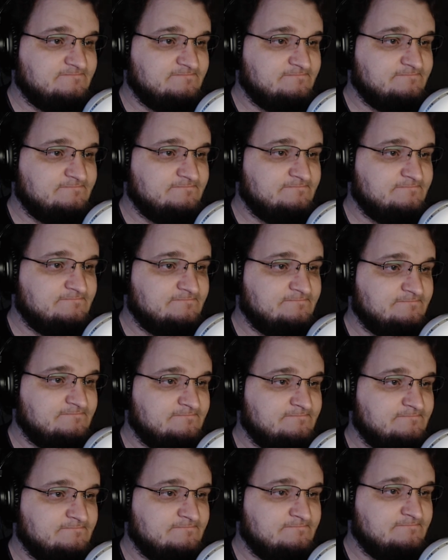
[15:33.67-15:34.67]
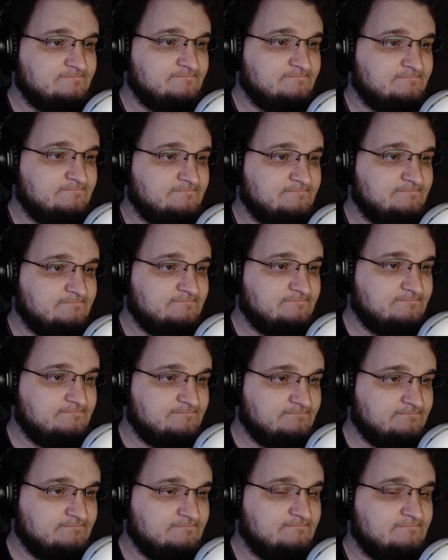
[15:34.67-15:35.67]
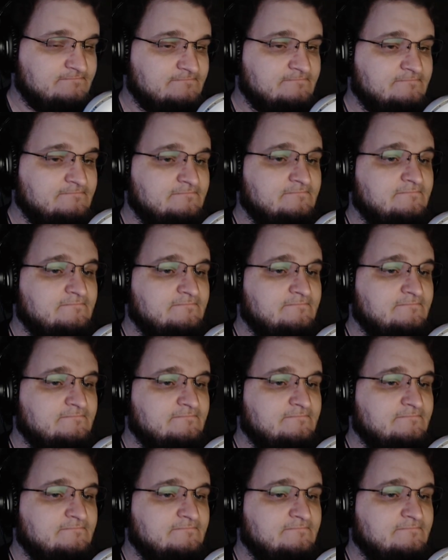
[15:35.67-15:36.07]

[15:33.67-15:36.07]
Nobody speaks.